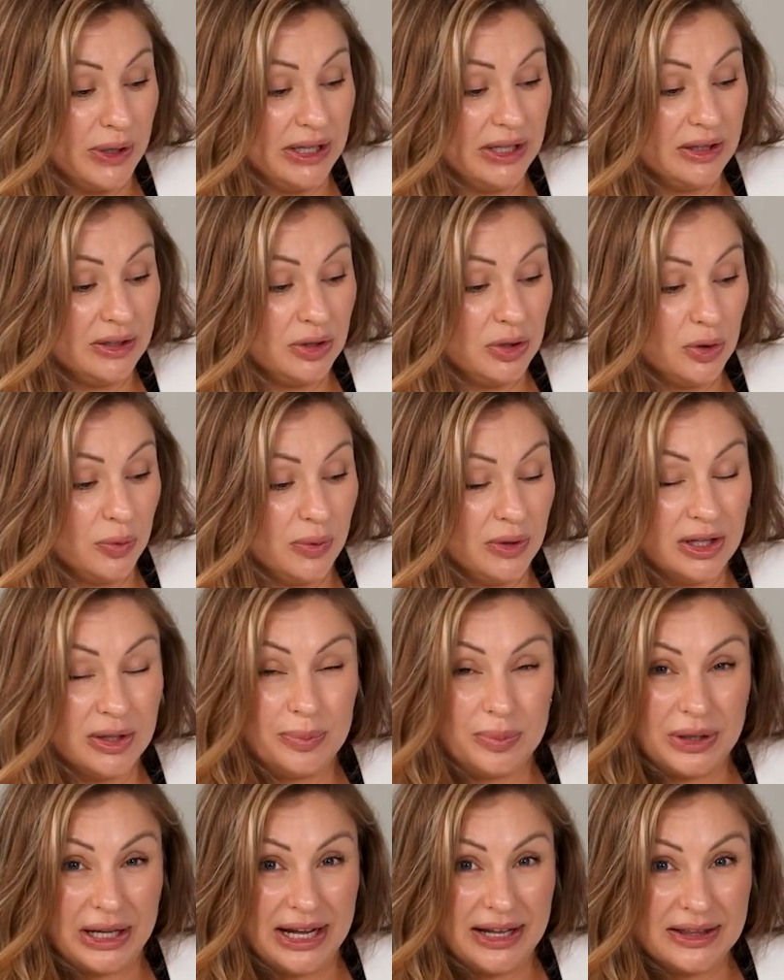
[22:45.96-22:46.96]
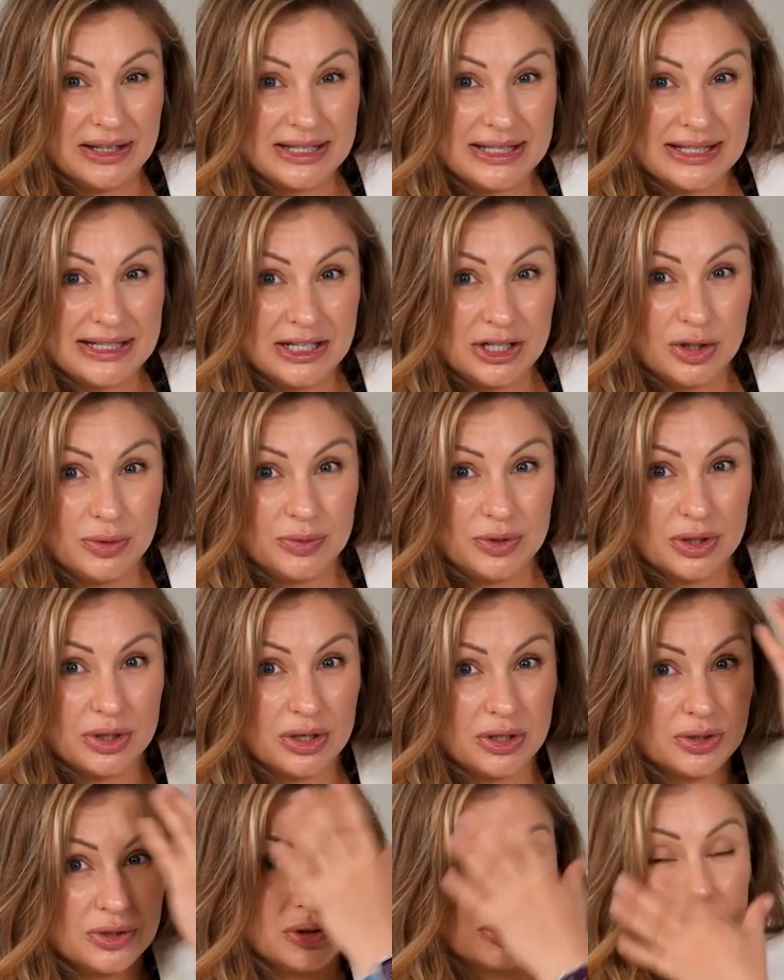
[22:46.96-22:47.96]
when you will apply the serum, you
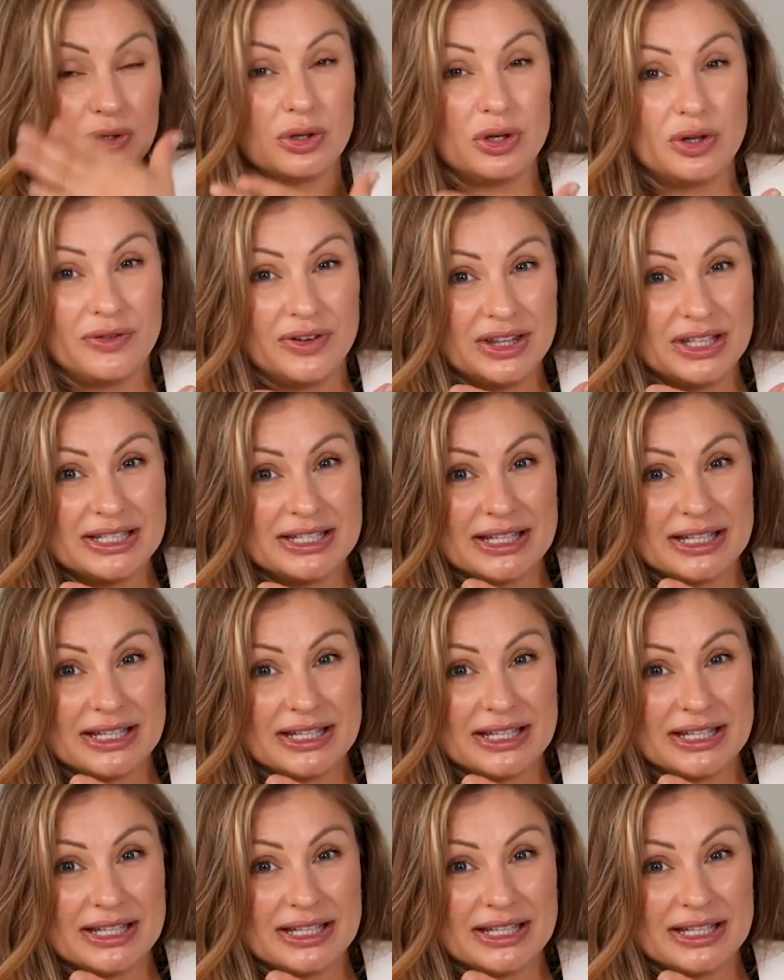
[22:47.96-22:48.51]
can do it all over the